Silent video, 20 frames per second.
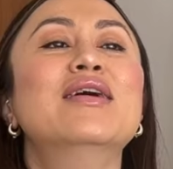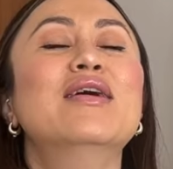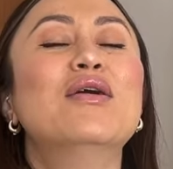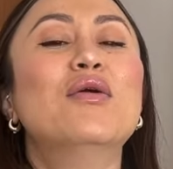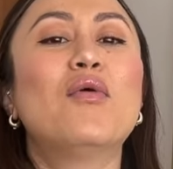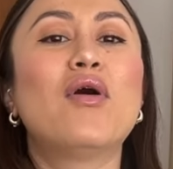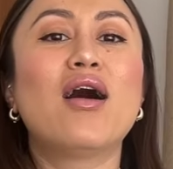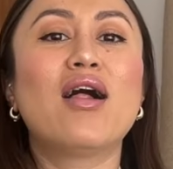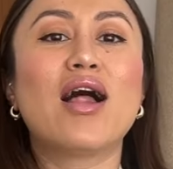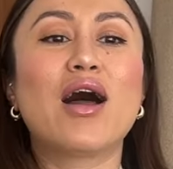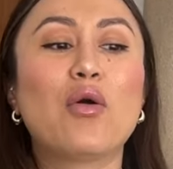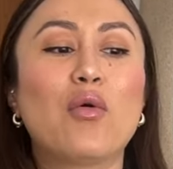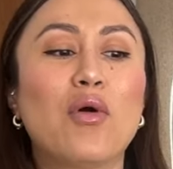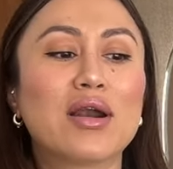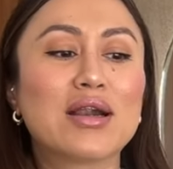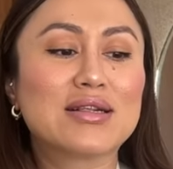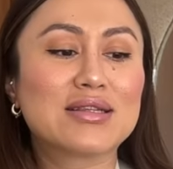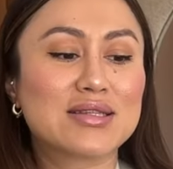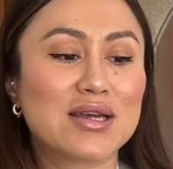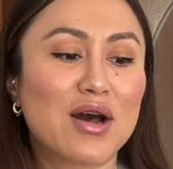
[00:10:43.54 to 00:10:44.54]
Well, I
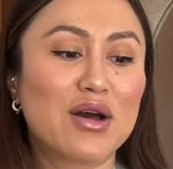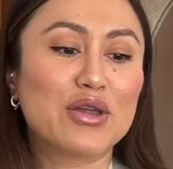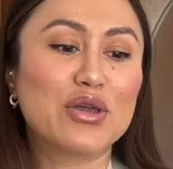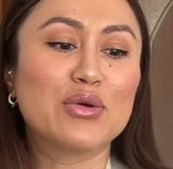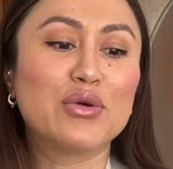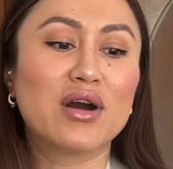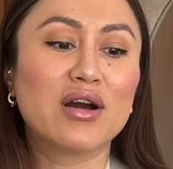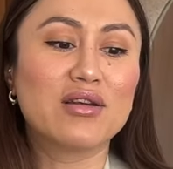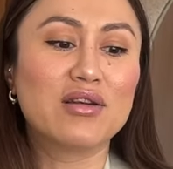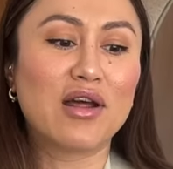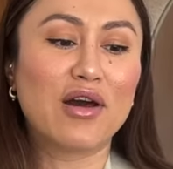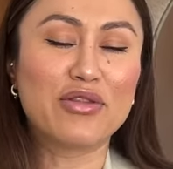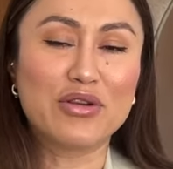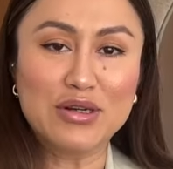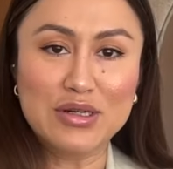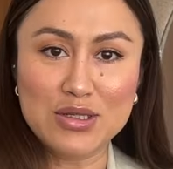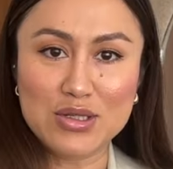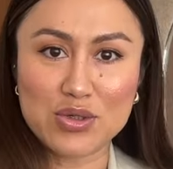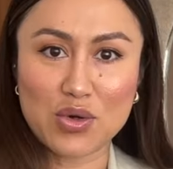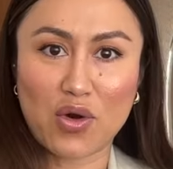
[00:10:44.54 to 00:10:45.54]
want to tell you
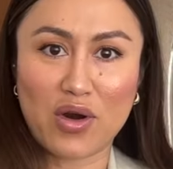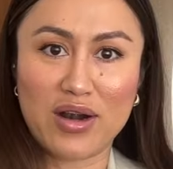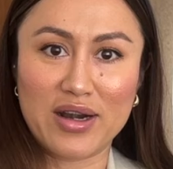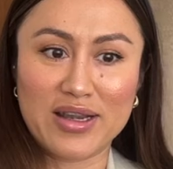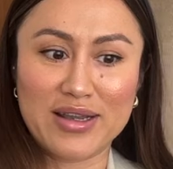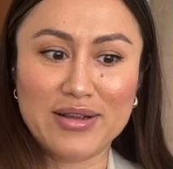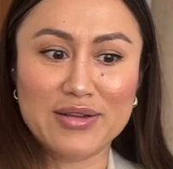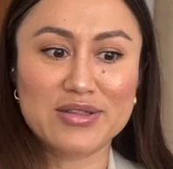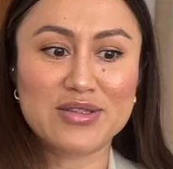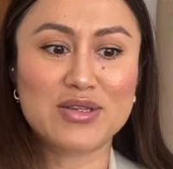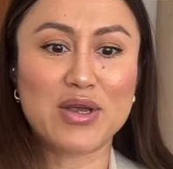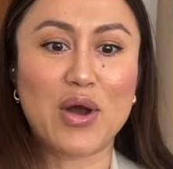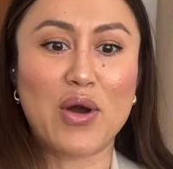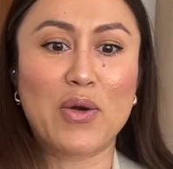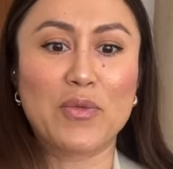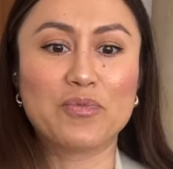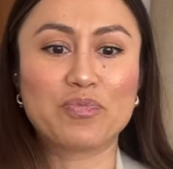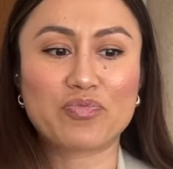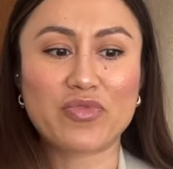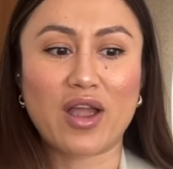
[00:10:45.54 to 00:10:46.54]
another story.
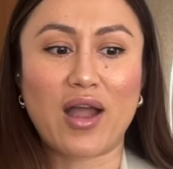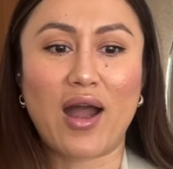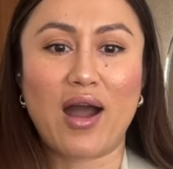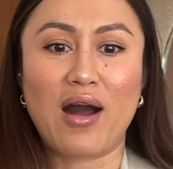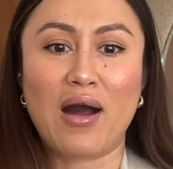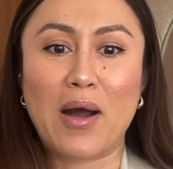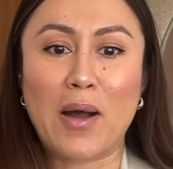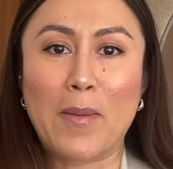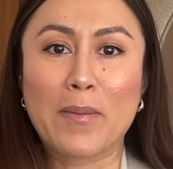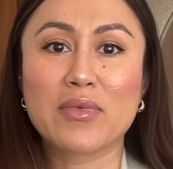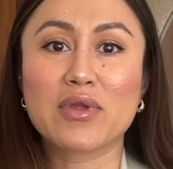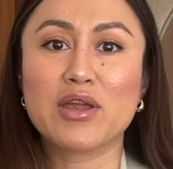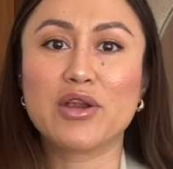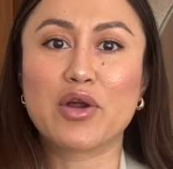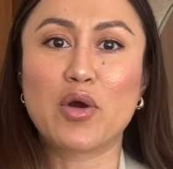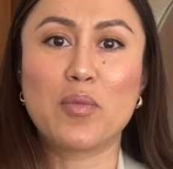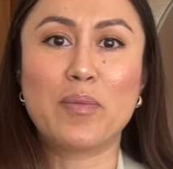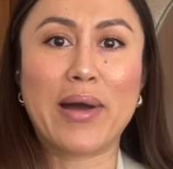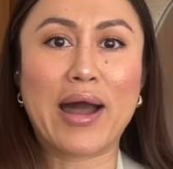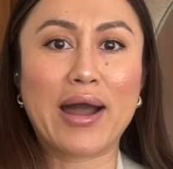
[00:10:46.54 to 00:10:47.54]
So,
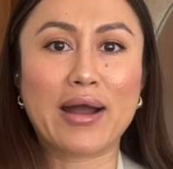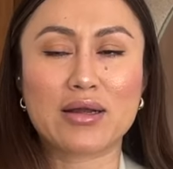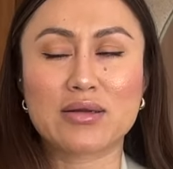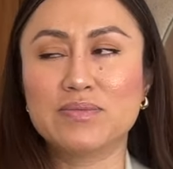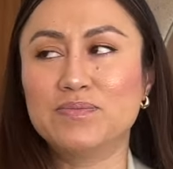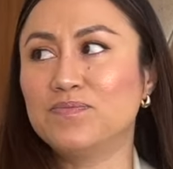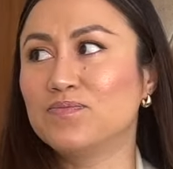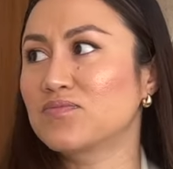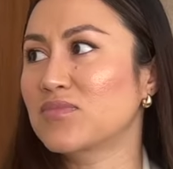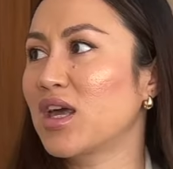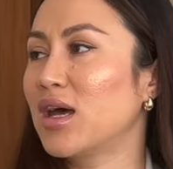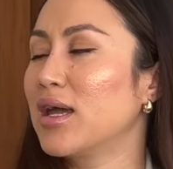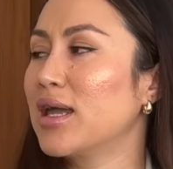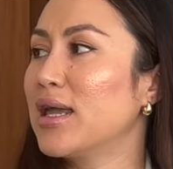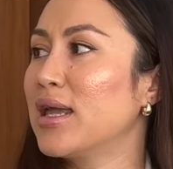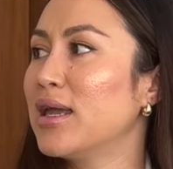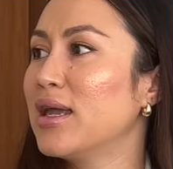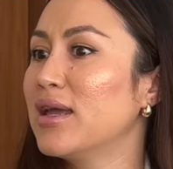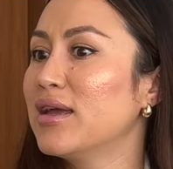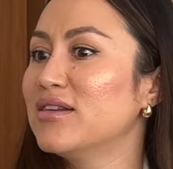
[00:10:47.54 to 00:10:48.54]
back
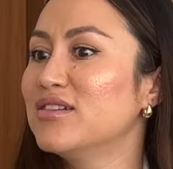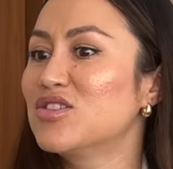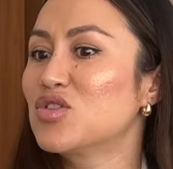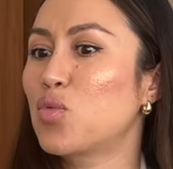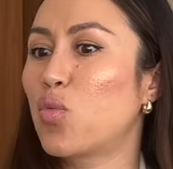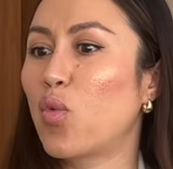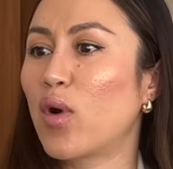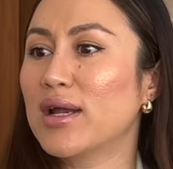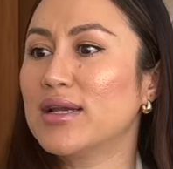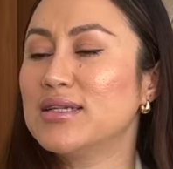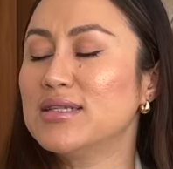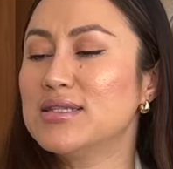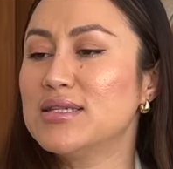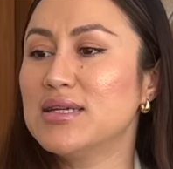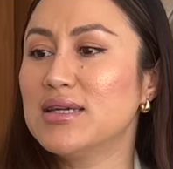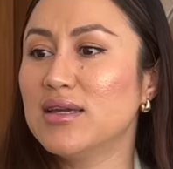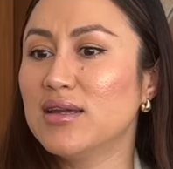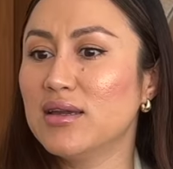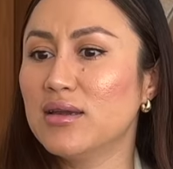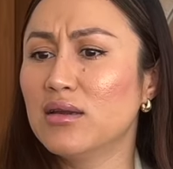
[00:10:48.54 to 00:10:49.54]
in
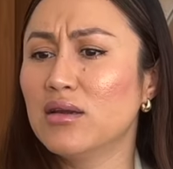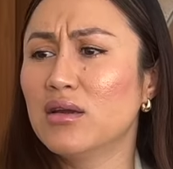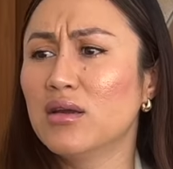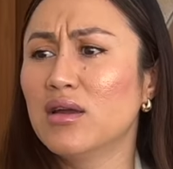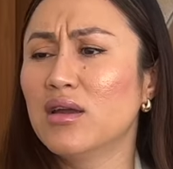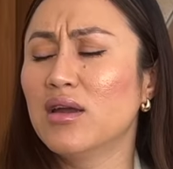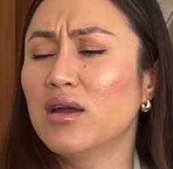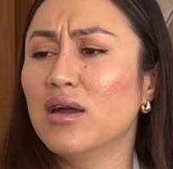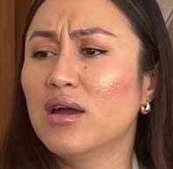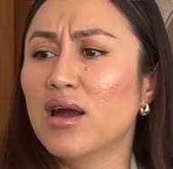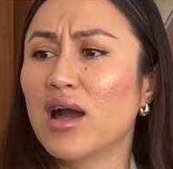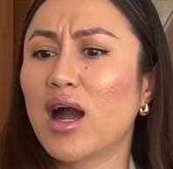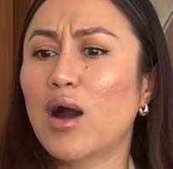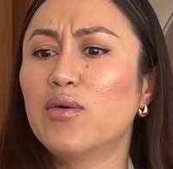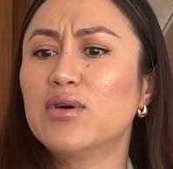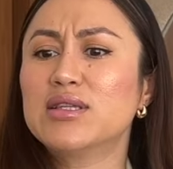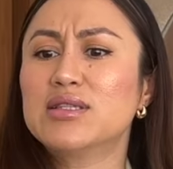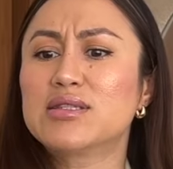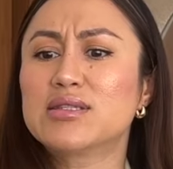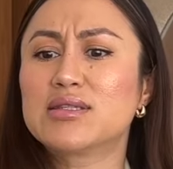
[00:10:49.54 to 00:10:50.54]
I
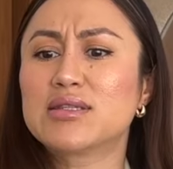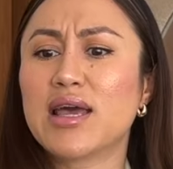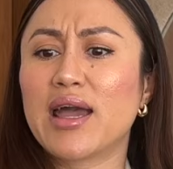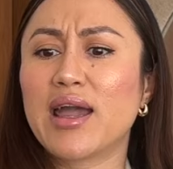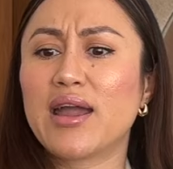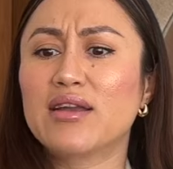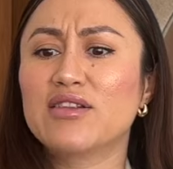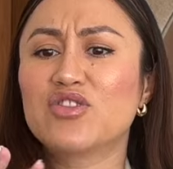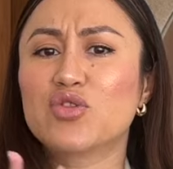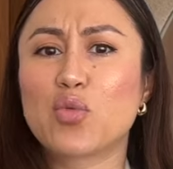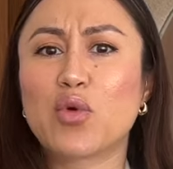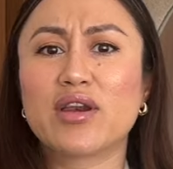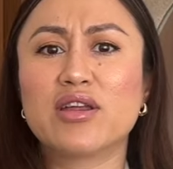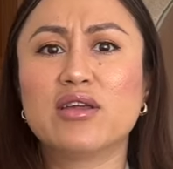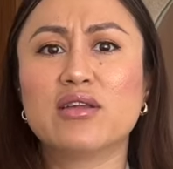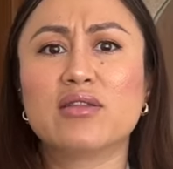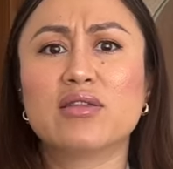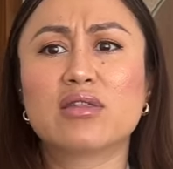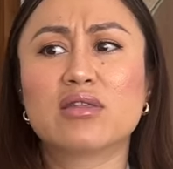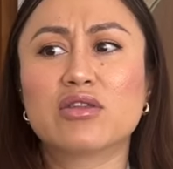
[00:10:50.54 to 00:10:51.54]
would say
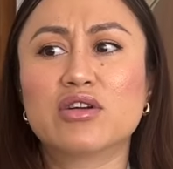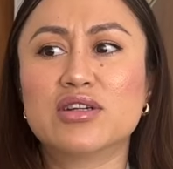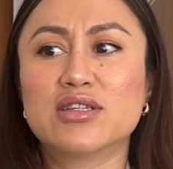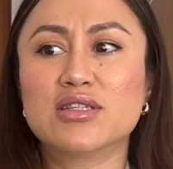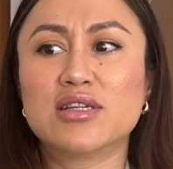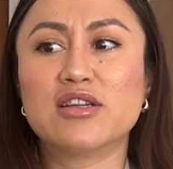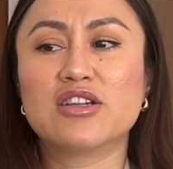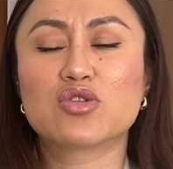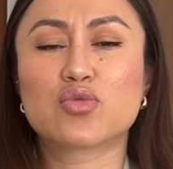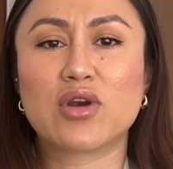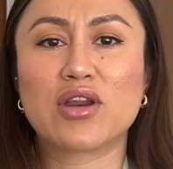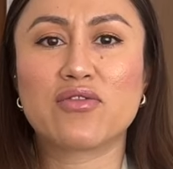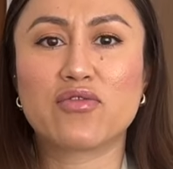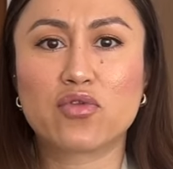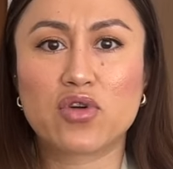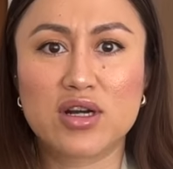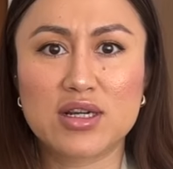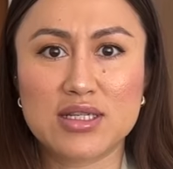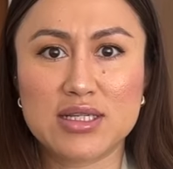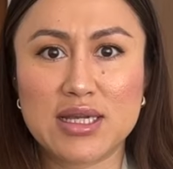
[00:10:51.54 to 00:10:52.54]
2013,
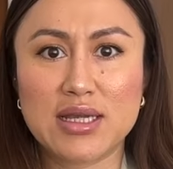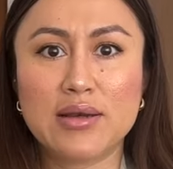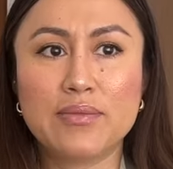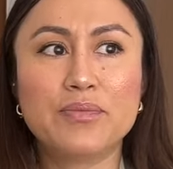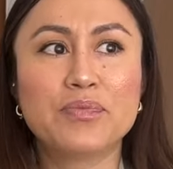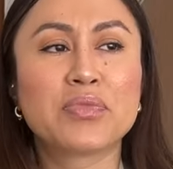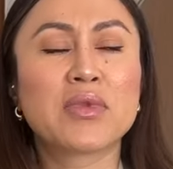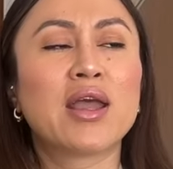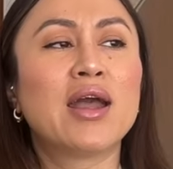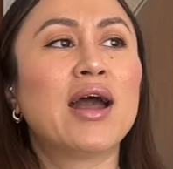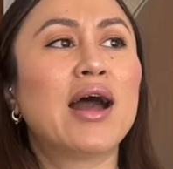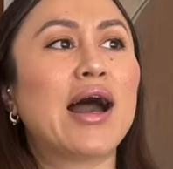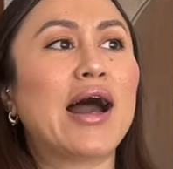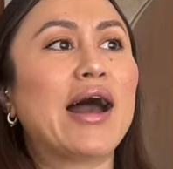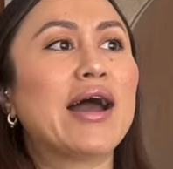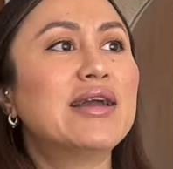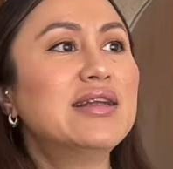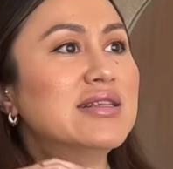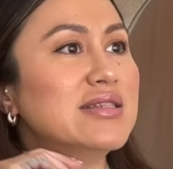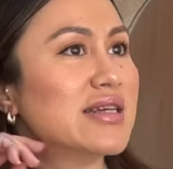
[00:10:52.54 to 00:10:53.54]
2014,
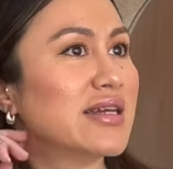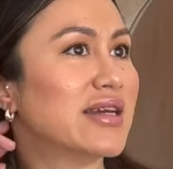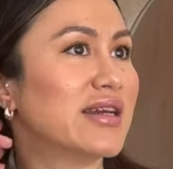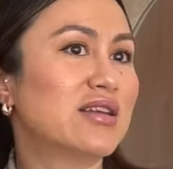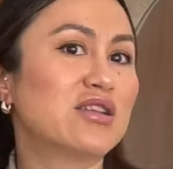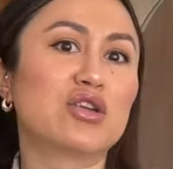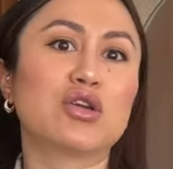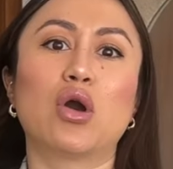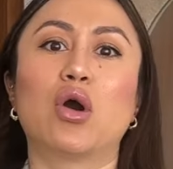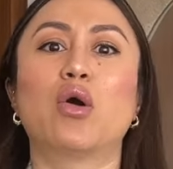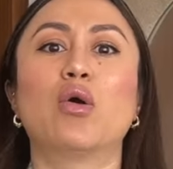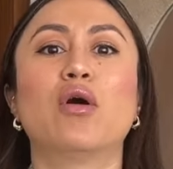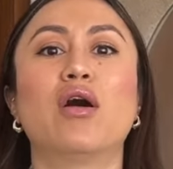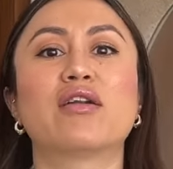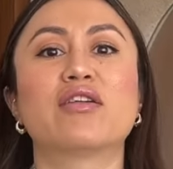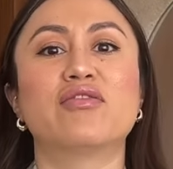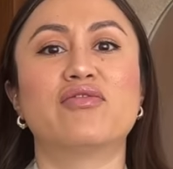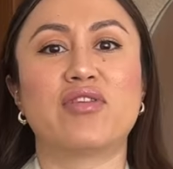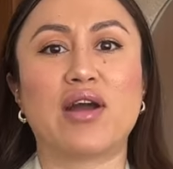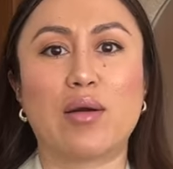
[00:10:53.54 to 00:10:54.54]
I did go on
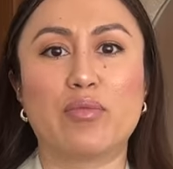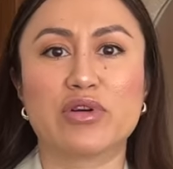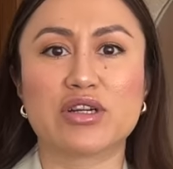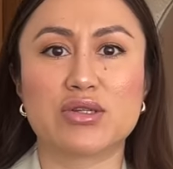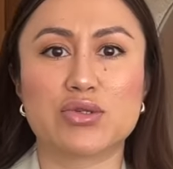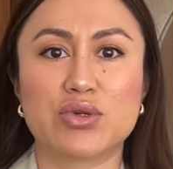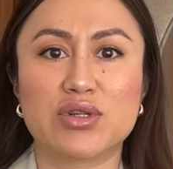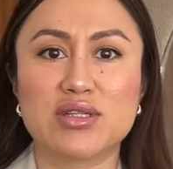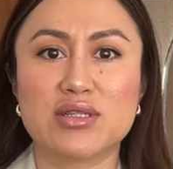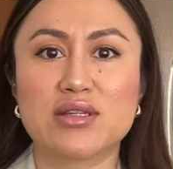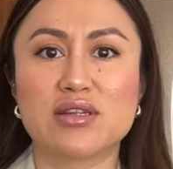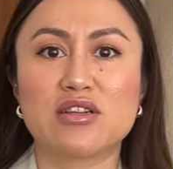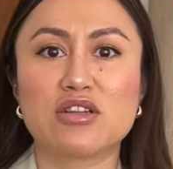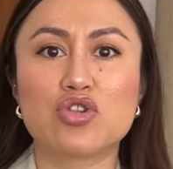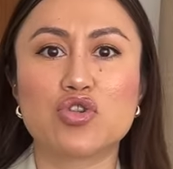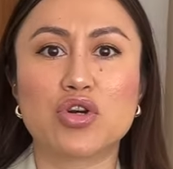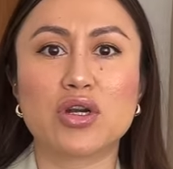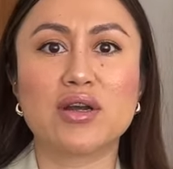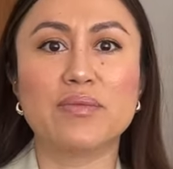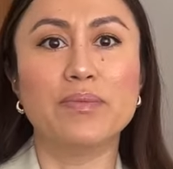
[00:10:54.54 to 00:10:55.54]
a fabric sourcing
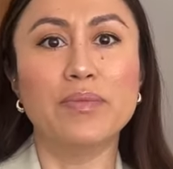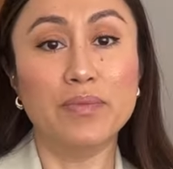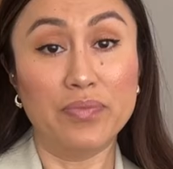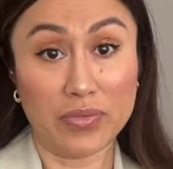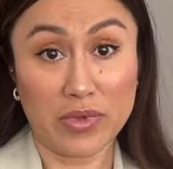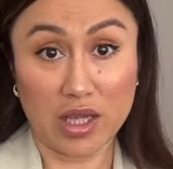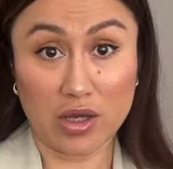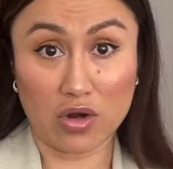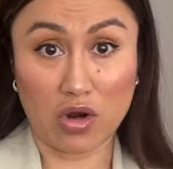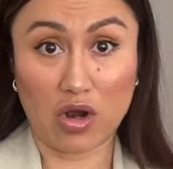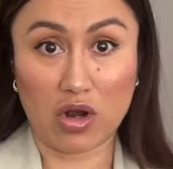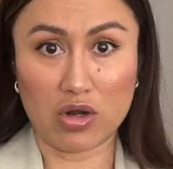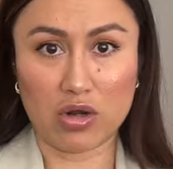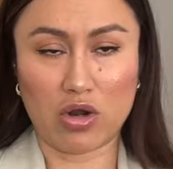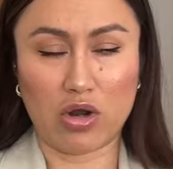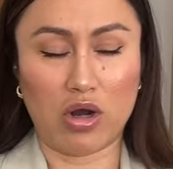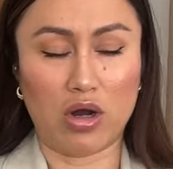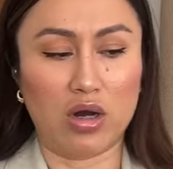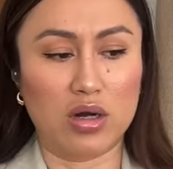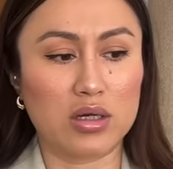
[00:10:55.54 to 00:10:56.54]
trip in Hong
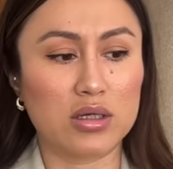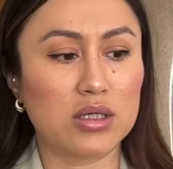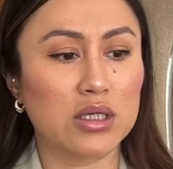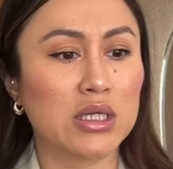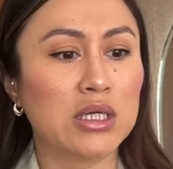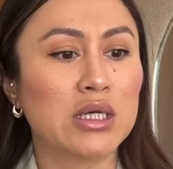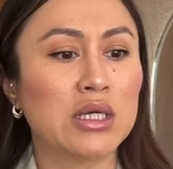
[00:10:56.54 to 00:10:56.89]
Kong.